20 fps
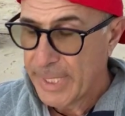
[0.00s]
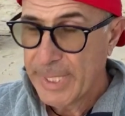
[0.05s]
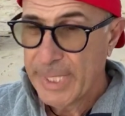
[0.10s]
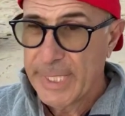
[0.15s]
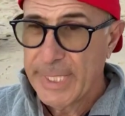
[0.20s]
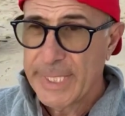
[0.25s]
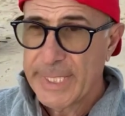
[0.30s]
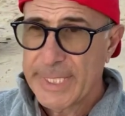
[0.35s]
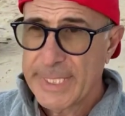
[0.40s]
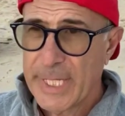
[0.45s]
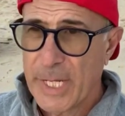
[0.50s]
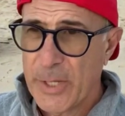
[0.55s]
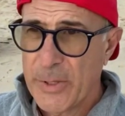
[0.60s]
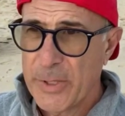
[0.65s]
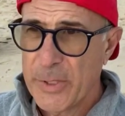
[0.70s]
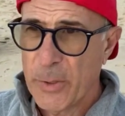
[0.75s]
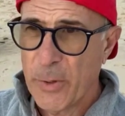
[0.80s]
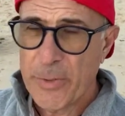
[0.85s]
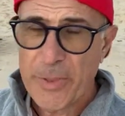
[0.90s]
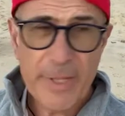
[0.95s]
So
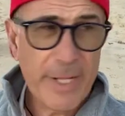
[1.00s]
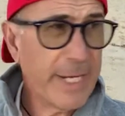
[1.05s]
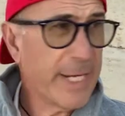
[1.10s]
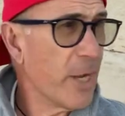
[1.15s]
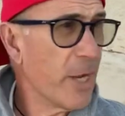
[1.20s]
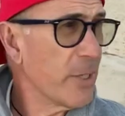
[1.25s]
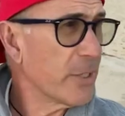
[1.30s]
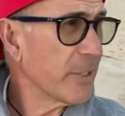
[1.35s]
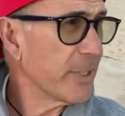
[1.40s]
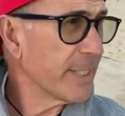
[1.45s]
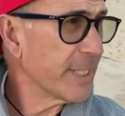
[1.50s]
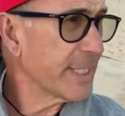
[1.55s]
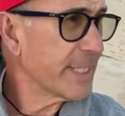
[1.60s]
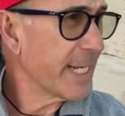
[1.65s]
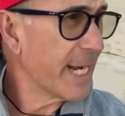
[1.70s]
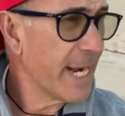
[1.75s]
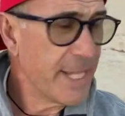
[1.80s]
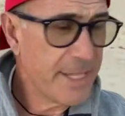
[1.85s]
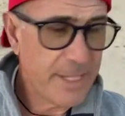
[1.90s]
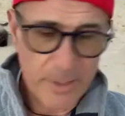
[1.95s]
the author then goes on to
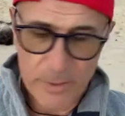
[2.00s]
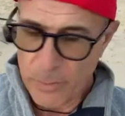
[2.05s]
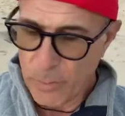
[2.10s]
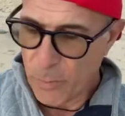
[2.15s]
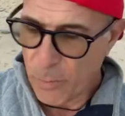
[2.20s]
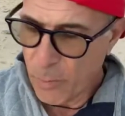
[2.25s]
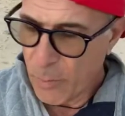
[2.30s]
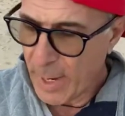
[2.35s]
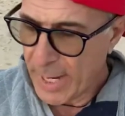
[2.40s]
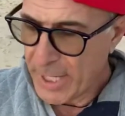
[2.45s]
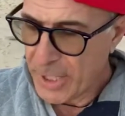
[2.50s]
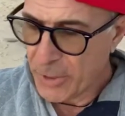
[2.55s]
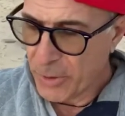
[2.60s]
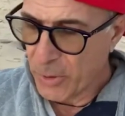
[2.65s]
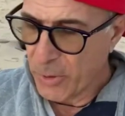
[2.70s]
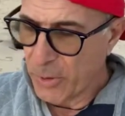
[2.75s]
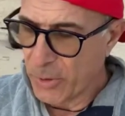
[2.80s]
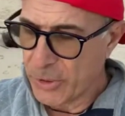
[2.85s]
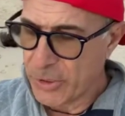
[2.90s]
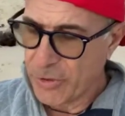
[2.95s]
say that when
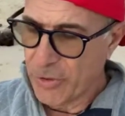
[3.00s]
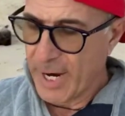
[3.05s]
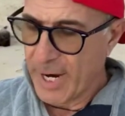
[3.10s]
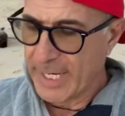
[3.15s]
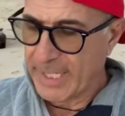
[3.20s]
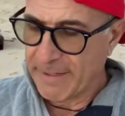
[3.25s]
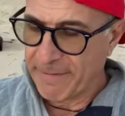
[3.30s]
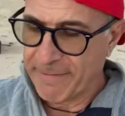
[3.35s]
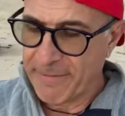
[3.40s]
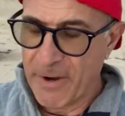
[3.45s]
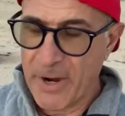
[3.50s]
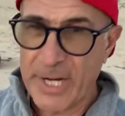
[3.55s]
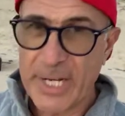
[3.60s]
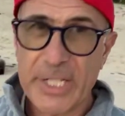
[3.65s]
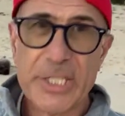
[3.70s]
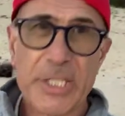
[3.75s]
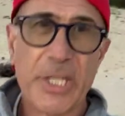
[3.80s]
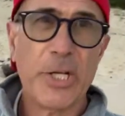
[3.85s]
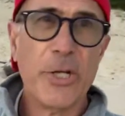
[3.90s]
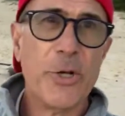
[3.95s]
you're trying to find a
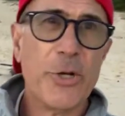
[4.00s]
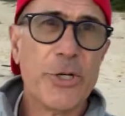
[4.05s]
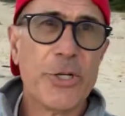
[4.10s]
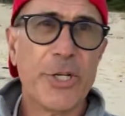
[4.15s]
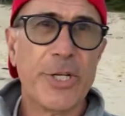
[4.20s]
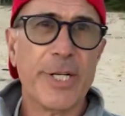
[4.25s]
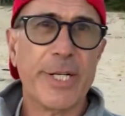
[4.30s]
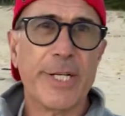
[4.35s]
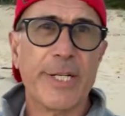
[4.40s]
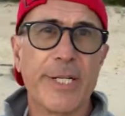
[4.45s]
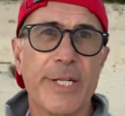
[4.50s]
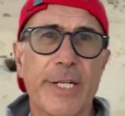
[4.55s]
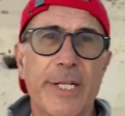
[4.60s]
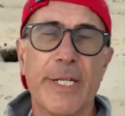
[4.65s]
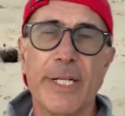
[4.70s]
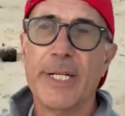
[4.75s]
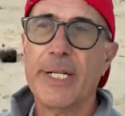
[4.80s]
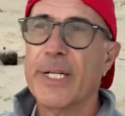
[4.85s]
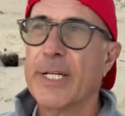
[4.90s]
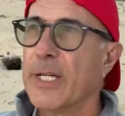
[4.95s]
solution,
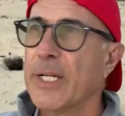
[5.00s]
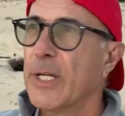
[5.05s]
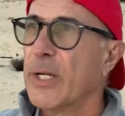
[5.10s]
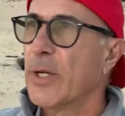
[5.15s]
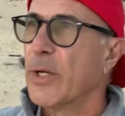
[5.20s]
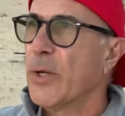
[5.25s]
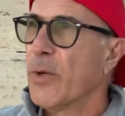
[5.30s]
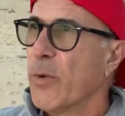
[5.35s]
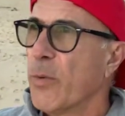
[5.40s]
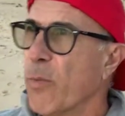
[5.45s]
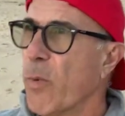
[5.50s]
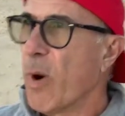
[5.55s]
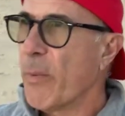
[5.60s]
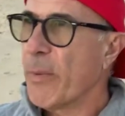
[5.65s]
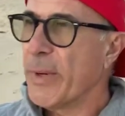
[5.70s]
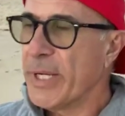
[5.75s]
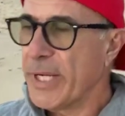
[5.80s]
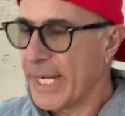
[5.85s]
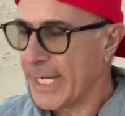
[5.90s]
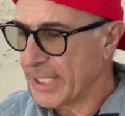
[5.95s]
what
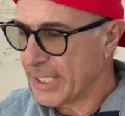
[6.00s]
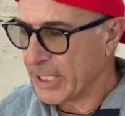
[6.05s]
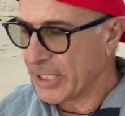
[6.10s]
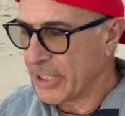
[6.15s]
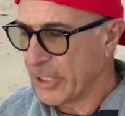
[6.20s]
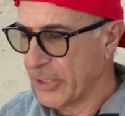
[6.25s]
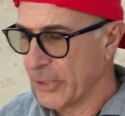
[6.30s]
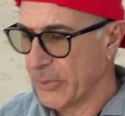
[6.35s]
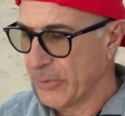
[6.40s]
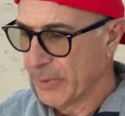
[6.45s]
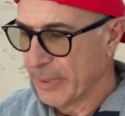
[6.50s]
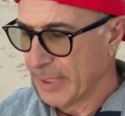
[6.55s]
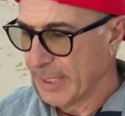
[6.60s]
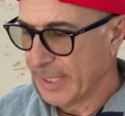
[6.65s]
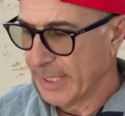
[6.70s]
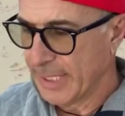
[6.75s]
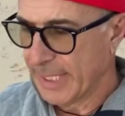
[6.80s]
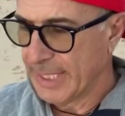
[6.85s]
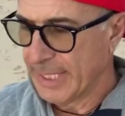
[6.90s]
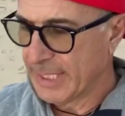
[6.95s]
we need to do
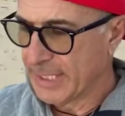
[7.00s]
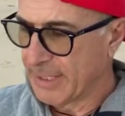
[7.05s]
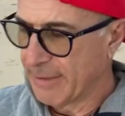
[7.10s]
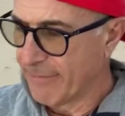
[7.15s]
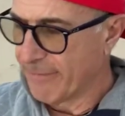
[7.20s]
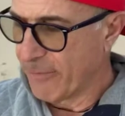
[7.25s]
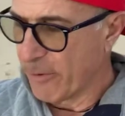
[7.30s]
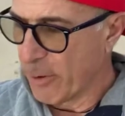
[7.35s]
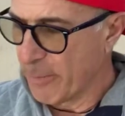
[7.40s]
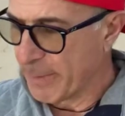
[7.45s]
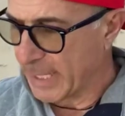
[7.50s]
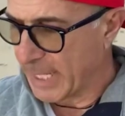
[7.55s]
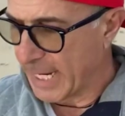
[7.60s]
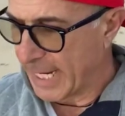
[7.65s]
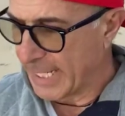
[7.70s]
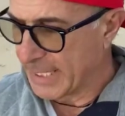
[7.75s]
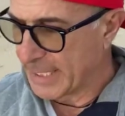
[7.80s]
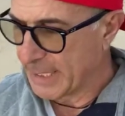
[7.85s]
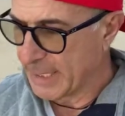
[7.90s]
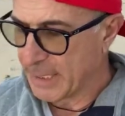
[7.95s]
is to
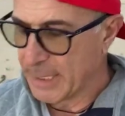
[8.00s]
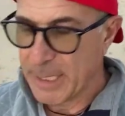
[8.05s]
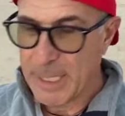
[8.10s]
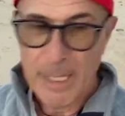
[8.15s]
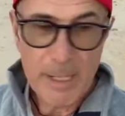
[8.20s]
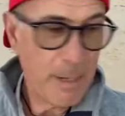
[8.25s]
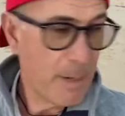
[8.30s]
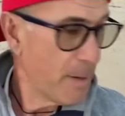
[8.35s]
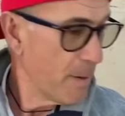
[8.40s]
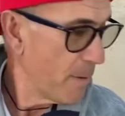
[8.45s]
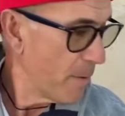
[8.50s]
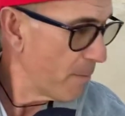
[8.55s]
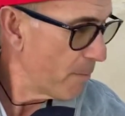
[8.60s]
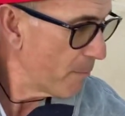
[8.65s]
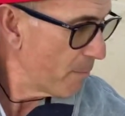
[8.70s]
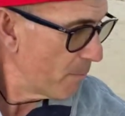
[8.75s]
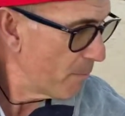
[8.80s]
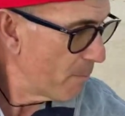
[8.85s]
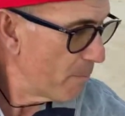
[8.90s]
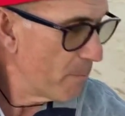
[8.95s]
formulate
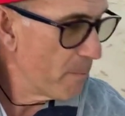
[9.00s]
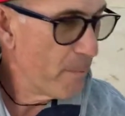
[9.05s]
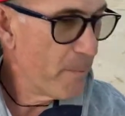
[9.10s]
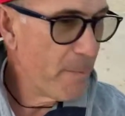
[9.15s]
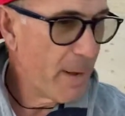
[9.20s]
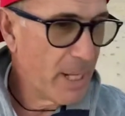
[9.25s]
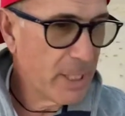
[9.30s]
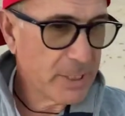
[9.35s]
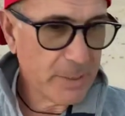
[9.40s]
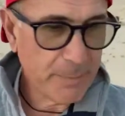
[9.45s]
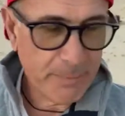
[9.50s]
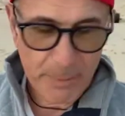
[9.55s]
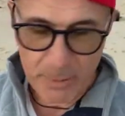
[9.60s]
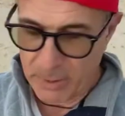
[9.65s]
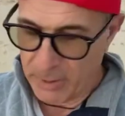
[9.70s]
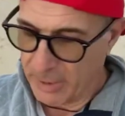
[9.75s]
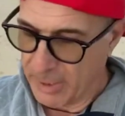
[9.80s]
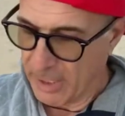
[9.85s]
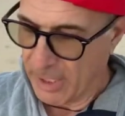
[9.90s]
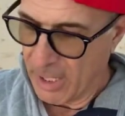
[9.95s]
multiple
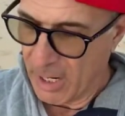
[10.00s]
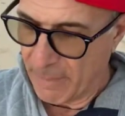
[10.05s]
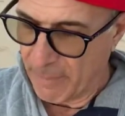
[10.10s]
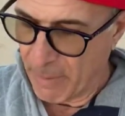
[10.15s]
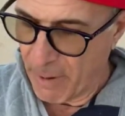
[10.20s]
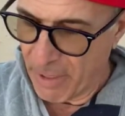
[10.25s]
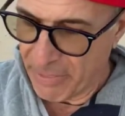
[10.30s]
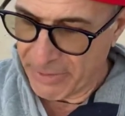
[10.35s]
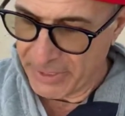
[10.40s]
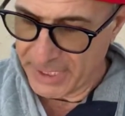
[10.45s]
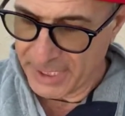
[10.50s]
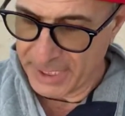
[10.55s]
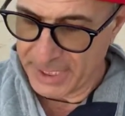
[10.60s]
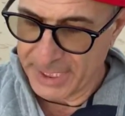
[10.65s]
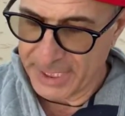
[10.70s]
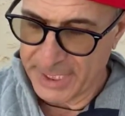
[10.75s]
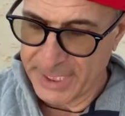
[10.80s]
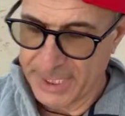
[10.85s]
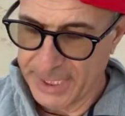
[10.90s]
hypotheses.